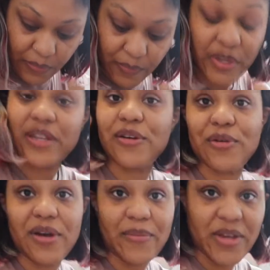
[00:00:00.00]
but
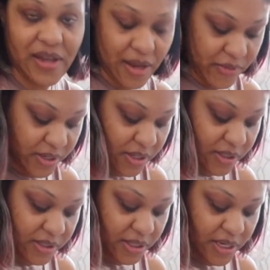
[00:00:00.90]
y'all, I'm gonna I'm get
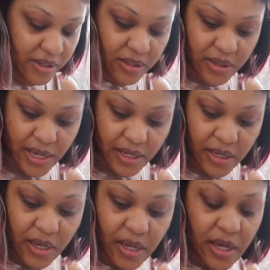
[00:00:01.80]
it together. Like,
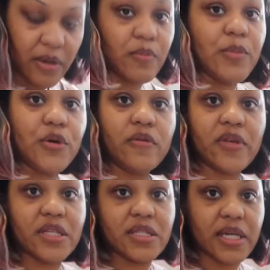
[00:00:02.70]

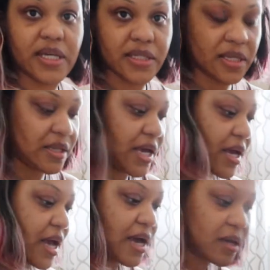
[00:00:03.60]
moving takes a lot out